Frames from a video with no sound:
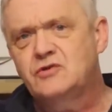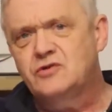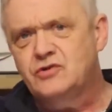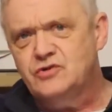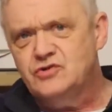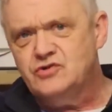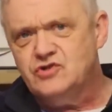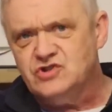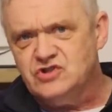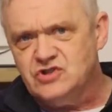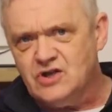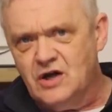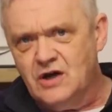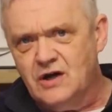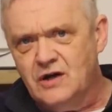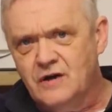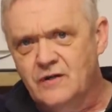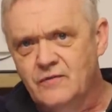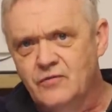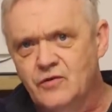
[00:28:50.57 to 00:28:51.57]
and
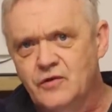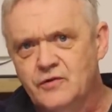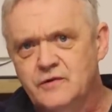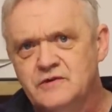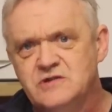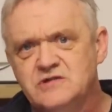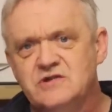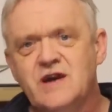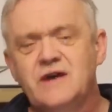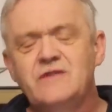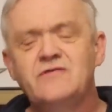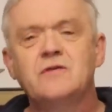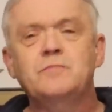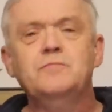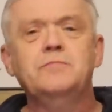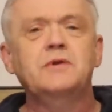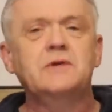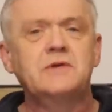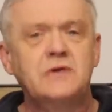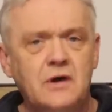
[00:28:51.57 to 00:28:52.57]
design that is
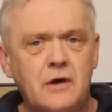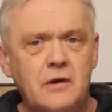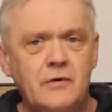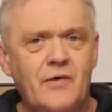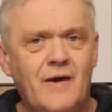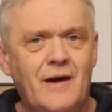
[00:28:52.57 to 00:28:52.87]
getting below